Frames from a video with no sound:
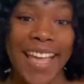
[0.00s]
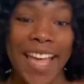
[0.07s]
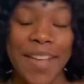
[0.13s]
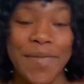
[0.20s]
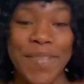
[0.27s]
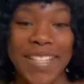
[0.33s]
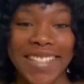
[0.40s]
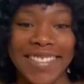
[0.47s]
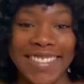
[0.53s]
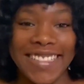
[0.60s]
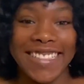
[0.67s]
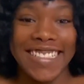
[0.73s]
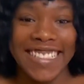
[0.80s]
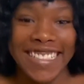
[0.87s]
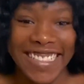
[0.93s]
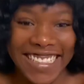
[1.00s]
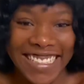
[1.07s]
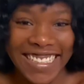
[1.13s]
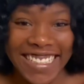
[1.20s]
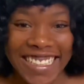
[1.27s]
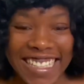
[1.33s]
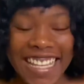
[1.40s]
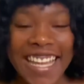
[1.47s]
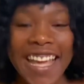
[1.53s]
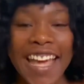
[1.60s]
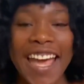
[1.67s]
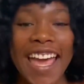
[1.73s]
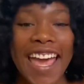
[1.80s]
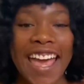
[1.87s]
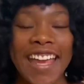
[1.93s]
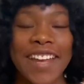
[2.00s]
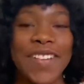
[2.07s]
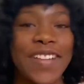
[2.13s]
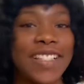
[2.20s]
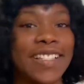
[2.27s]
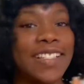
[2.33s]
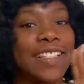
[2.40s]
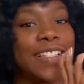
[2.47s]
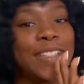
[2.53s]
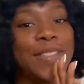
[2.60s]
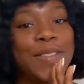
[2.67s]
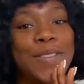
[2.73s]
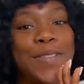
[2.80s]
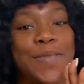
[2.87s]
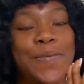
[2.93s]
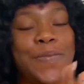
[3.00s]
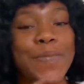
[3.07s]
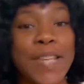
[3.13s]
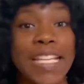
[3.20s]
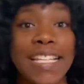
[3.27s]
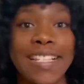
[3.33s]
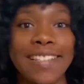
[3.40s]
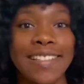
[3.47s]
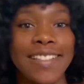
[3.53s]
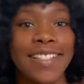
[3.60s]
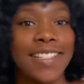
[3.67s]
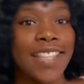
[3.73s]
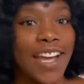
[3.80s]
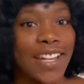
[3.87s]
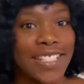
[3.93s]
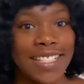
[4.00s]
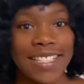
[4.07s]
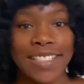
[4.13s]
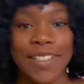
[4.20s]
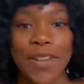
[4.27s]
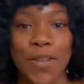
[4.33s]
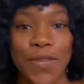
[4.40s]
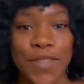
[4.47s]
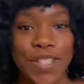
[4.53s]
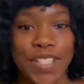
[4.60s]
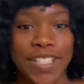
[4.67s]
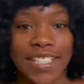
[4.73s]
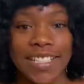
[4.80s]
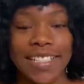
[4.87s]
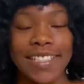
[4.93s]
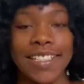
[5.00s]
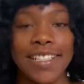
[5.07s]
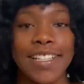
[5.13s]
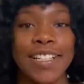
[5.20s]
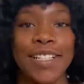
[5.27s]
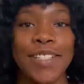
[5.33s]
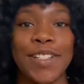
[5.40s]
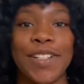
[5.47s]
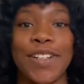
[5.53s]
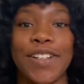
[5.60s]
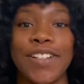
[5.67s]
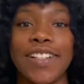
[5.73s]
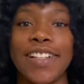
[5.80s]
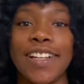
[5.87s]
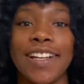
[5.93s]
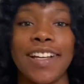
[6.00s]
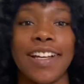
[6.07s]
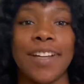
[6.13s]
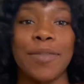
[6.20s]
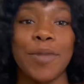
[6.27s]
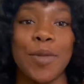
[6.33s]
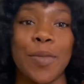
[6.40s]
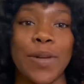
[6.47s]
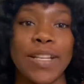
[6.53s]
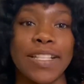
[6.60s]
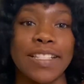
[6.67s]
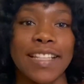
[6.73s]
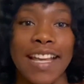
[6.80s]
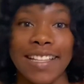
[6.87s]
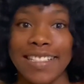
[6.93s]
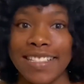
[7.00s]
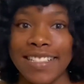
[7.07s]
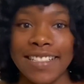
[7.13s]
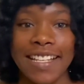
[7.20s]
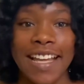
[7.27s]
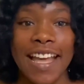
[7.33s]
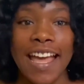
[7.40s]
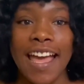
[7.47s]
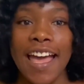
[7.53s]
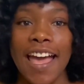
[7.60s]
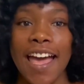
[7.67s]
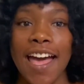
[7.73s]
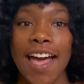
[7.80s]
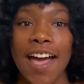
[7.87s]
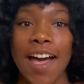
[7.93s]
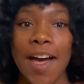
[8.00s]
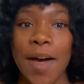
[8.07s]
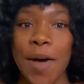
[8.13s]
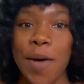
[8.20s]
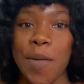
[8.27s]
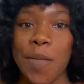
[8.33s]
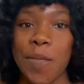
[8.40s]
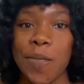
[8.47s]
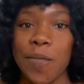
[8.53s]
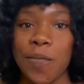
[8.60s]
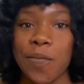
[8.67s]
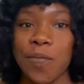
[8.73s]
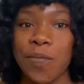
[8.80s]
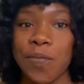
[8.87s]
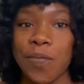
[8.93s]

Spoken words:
I mean, anyways, this is me starting officially, you know. I'm super excited. I'm